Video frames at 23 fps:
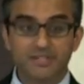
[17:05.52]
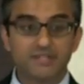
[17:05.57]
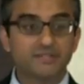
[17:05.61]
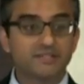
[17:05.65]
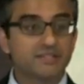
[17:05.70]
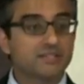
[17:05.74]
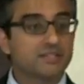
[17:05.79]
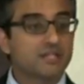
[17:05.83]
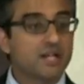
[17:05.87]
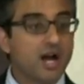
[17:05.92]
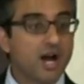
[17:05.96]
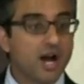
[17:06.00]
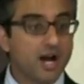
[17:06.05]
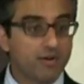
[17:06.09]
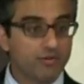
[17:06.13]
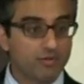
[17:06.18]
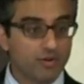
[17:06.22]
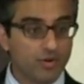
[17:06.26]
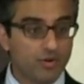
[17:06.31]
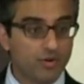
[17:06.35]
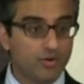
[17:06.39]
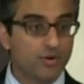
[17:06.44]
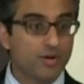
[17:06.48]
built in
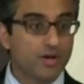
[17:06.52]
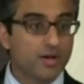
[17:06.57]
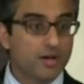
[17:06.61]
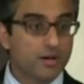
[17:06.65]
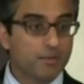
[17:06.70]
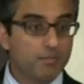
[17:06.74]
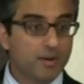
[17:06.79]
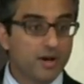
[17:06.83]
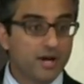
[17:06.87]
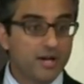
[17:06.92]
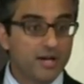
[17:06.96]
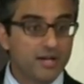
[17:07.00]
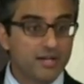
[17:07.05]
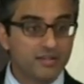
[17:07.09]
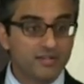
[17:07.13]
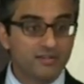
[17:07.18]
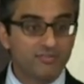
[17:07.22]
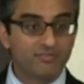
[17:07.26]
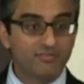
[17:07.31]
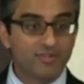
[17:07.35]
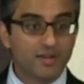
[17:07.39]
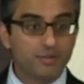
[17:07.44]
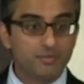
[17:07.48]
Cairo by
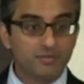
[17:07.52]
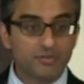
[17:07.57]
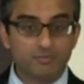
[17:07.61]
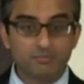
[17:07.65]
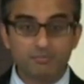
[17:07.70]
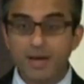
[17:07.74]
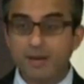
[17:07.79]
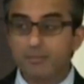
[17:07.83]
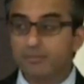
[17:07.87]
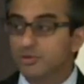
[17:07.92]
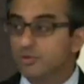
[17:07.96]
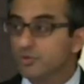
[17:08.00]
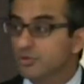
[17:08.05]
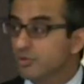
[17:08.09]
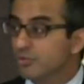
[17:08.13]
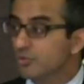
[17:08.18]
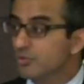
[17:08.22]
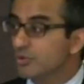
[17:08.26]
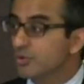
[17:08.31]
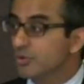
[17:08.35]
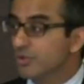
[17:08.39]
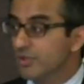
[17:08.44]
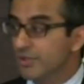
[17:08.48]
the famous Mamluk
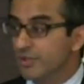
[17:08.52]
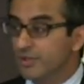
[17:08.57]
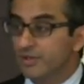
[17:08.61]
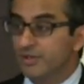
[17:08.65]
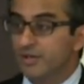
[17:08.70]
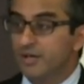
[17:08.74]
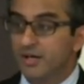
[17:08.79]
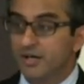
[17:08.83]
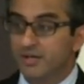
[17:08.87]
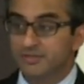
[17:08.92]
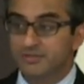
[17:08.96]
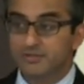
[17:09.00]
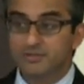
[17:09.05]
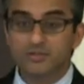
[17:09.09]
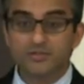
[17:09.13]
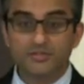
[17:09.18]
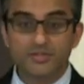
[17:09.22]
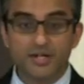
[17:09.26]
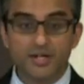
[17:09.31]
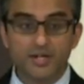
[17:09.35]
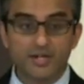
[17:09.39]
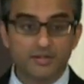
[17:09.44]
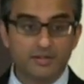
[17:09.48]
ruler uh,
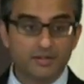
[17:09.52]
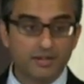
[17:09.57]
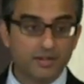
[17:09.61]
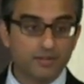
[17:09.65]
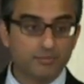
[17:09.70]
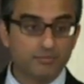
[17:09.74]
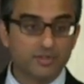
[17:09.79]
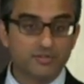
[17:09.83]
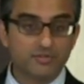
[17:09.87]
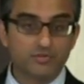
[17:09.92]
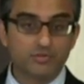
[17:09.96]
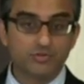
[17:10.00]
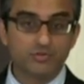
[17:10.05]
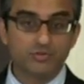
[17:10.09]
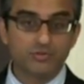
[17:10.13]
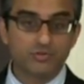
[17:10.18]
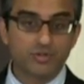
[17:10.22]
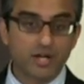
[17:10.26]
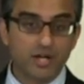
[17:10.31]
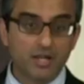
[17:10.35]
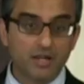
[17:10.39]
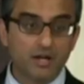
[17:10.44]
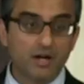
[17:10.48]
Sultan
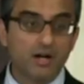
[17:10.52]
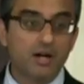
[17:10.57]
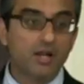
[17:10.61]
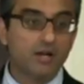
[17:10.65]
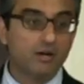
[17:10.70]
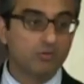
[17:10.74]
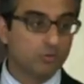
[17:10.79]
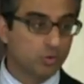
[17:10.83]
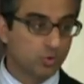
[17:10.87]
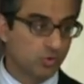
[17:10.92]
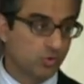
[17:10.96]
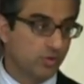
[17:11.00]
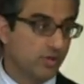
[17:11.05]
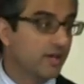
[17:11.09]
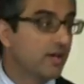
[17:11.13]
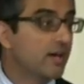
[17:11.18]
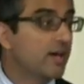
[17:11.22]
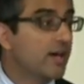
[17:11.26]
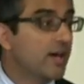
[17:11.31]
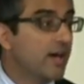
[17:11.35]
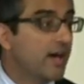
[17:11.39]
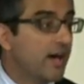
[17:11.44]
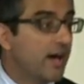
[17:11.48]
al-Mansur
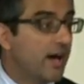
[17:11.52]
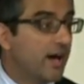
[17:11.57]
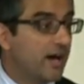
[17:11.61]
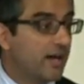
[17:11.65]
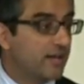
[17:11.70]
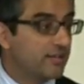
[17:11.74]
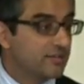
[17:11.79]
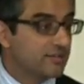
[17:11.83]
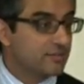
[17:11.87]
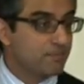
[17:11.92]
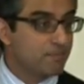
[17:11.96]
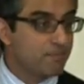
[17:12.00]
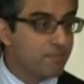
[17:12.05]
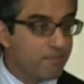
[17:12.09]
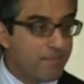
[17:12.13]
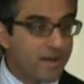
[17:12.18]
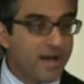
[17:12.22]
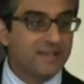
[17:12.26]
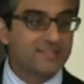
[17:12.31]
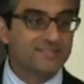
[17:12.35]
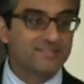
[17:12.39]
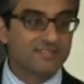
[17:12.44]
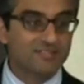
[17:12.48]
al-Qalawun. And this
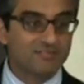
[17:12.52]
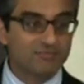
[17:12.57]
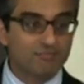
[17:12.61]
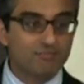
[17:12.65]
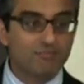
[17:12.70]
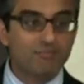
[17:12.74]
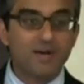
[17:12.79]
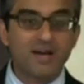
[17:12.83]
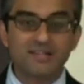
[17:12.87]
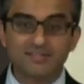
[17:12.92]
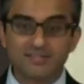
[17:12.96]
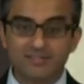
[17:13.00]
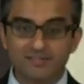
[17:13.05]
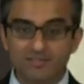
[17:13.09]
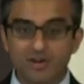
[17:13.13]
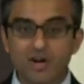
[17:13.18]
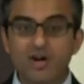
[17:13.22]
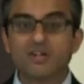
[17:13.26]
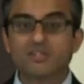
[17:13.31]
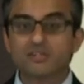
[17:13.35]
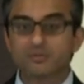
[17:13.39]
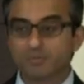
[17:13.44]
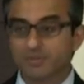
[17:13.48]
massive, massive
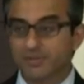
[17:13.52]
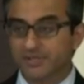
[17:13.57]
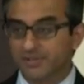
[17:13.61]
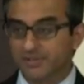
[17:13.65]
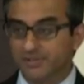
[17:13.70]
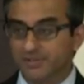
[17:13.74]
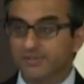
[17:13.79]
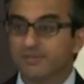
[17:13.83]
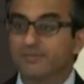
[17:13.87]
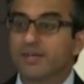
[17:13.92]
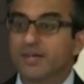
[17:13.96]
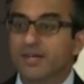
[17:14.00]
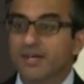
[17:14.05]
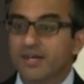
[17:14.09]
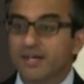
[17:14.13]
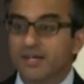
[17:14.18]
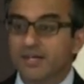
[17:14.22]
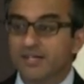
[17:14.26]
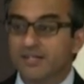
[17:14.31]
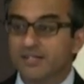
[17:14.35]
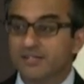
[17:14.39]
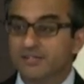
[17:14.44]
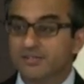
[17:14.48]
hospital
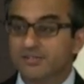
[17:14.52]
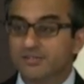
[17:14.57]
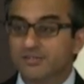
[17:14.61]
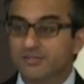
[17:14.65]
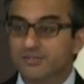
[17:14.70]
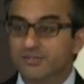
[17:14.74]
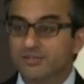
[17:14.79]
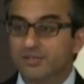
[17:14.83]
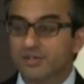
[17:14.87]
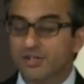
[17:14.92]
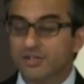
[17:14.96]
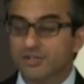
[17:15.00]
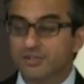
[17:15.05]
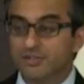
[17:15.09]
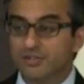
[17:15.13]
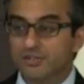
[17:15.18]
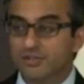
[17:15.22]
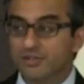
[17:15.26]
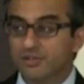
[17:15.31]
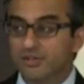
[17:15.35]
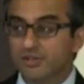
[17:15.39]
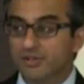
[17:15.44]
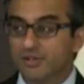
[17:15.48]
is uh,
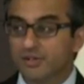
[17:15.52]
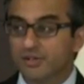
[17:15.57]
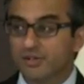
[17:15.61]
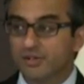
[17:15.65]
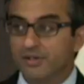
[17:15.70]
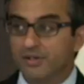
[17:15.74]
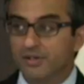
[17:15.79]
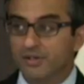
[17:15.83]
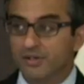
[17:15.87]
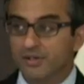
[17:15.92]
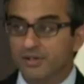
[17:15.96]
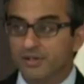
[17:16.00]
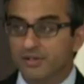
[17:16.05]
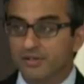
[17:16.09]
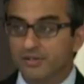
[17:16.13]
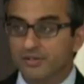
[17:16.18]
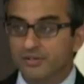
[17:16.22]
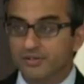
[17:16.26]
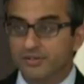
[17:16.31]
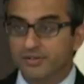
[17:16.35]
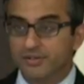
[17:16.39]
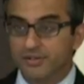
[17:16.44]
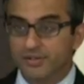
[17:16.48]
uh, uh,
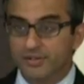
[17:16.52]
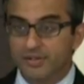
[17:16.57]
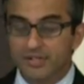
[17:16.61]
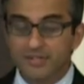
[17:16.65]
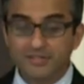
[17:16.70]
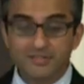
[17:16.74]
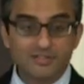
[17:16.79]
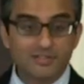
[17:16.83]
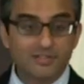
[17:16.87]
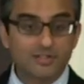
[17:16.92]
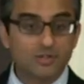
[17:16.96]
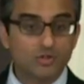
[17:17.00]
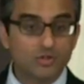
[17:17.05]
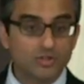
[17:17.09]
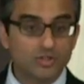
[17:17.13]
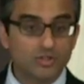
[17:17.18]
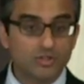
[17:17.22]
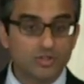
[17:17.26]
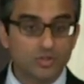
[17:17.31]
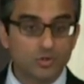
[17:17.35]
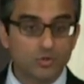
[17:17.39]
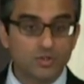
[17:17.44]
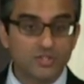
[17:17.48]
the
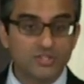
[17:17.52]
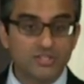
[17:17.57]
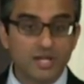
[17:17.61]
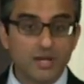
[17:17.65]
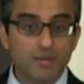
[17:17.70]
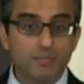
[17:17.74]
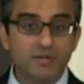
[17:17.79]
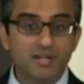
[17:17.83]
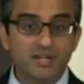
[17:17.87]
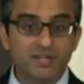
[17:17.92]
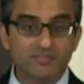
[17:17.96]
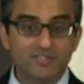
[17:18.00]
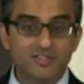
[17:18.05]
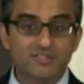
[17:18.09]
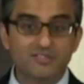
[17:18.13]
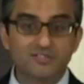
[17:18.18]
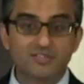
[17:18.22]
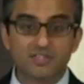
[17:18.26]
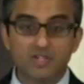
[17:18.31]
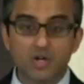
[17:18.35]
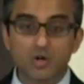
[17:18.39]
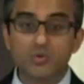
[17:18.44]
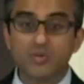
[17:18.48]
institution to which Ibn
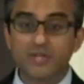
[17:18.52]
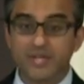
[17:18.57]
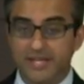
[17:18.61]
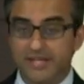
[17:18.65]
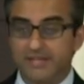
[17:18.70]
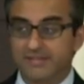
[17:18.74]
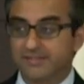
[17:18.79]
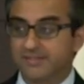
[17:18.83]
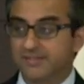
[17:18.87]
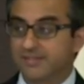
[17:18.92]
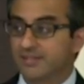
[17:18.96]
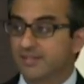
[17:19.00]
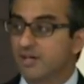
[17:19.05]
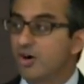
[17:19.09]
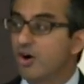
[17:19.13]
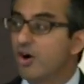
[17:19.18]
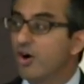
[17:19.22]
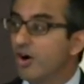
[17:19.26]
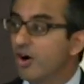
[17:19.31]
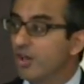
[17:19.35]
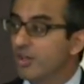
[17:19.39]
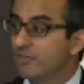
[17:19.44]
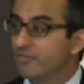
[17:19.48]
Nafis donates
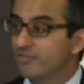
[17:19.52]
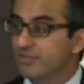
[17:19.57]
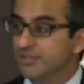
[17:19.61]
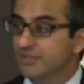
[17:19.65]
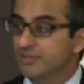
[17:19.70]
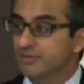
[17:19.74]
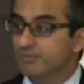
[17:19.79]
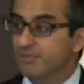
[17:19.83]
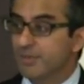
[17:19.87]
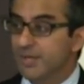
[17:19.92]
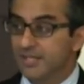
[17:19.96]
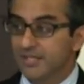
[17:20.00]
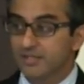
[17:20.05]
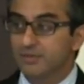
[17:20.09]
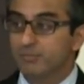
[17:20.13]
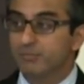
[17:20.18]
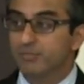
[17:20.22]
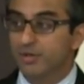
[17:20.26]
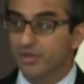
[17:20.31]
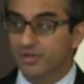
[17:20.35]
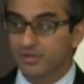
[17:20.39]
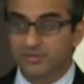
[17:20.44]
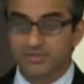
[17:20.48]
all of his medical
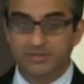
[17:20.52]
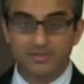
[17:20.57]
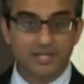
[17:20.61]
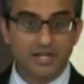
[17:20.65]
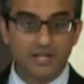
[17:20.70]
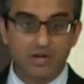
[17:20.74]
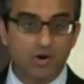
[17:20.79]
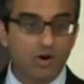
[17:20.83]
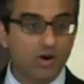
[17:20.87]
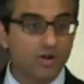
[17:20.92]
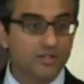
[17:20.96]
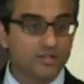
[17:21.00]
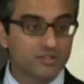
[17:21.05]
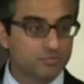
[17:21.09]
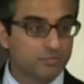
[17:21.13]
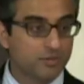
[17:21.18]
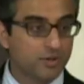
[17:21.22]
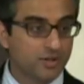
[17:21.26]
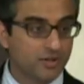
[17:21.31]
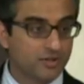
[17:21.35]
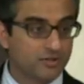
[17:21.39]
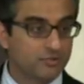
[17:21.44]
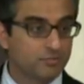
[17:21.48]
books and all his
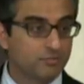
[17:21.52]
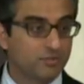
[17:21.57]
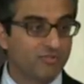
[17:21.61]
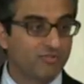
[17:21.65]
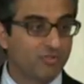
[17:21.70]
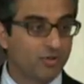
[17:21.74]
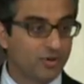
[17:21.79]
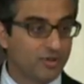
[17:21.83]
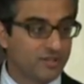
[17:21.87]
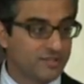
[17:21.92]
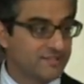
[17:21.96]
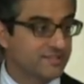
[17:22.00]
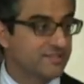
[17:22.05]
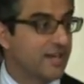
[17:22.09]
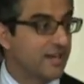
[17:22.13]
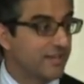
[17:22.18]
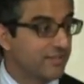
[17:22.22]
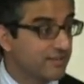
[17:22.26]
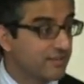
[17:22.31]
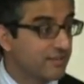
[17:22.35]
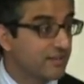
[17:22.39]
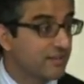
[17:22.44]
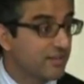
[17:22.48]
books before his
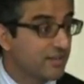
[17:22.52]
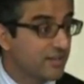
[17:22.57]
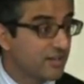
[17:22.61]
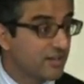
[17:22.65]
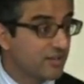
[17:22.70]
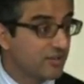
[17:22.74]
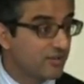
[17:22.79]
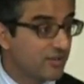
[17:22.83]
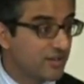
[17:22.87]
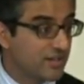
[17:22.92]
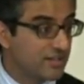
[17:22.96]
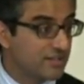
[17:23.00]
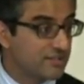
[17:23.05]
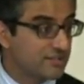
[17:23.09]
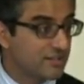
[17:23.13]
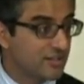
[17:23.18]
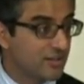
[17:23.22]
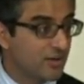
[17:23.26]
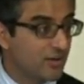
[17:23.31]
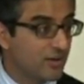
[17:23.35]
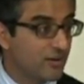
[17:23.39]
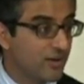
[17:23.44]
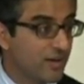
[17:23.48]
death. Right,
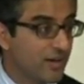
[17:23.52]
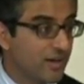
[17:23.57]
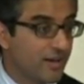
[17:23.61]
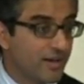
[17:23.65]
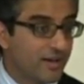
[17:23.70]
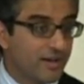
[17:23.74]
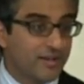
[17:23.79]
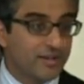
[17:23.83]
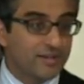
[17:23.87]
so